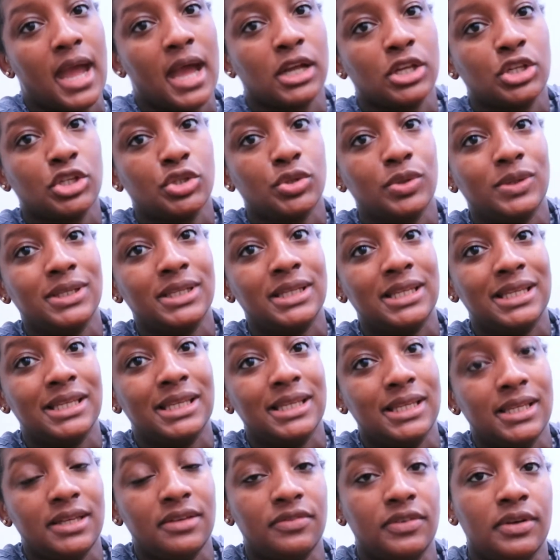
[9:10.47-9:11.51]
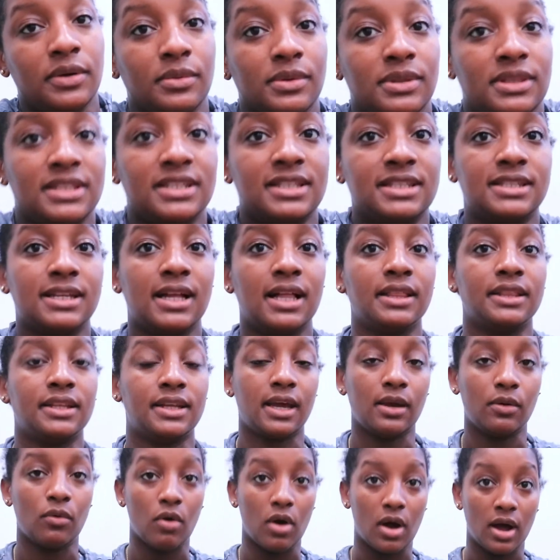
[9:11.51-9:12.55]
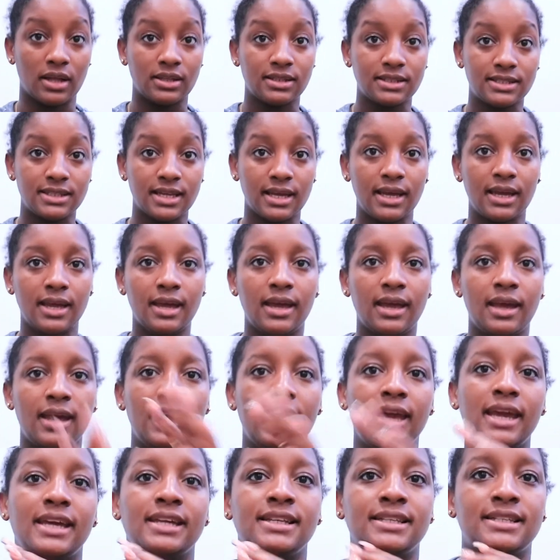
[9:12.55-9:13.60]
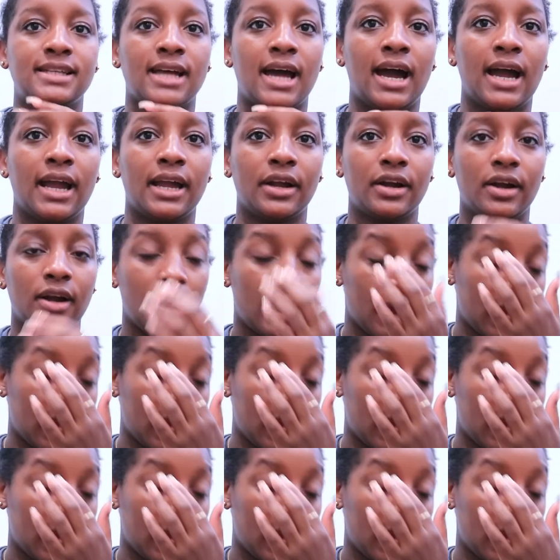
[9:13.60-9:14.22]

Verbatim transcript: actually leaving with the style that I want is higher.